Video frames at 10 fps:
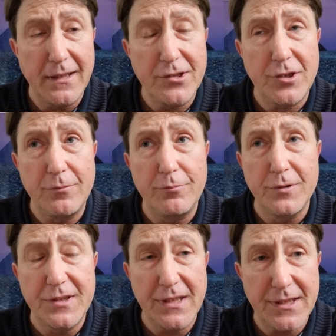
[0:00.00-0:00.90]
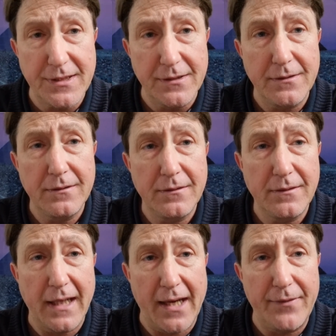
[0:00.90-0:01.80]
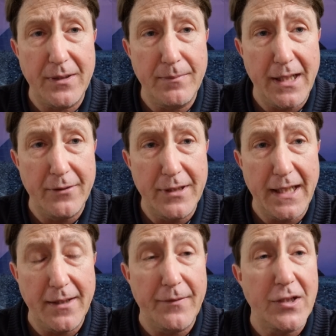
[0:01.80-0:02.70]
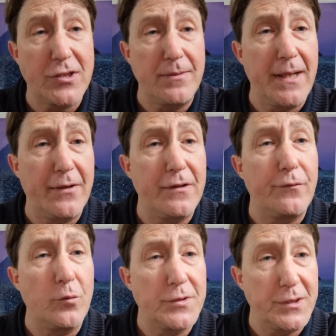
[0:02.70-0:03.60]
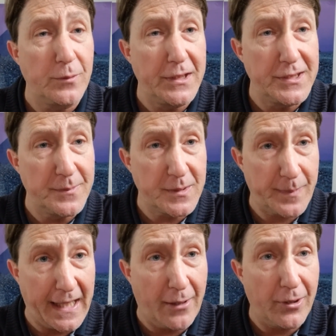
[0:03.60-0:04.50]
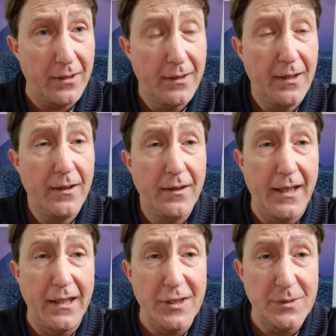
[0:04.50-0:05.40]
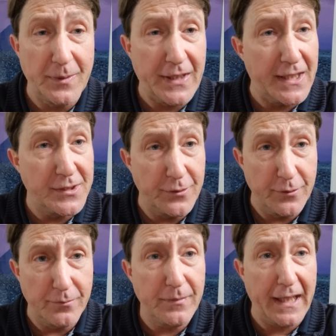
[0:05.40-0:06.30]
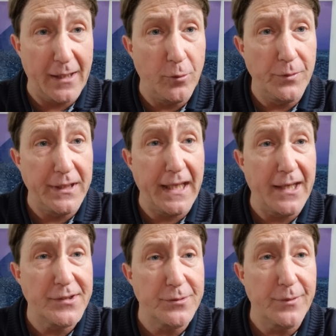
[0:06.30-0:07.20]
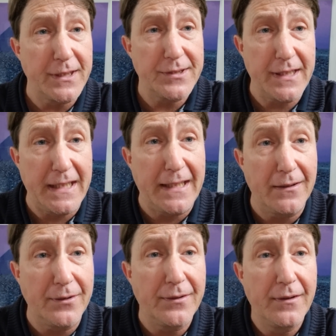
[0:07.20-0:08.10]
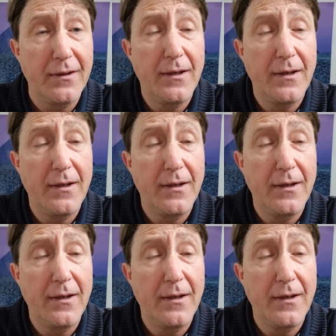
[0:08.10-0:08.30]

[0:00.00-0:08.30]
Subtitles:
she resisted having Mary. Eventually Mary falls into Elizabeth's power, and Elizabeth has her held in house arrest in England